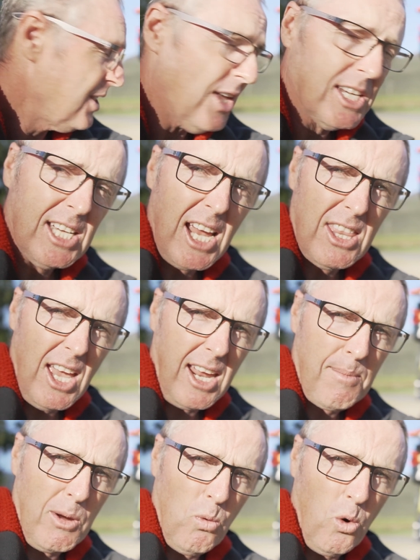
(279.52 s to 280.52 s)
They say they
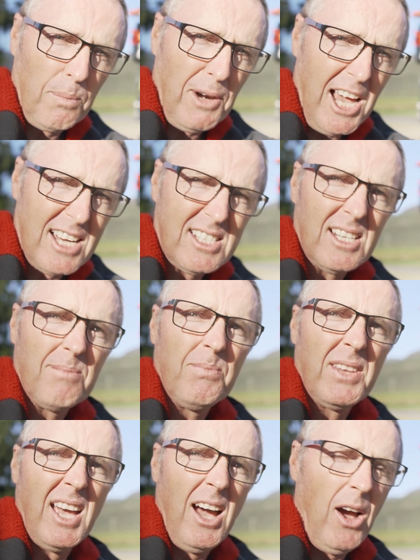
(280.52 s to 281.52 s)
can be water blasted.
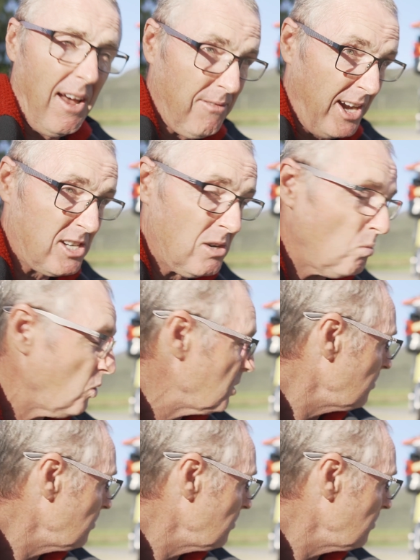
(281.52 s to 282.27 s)
I'll have actually water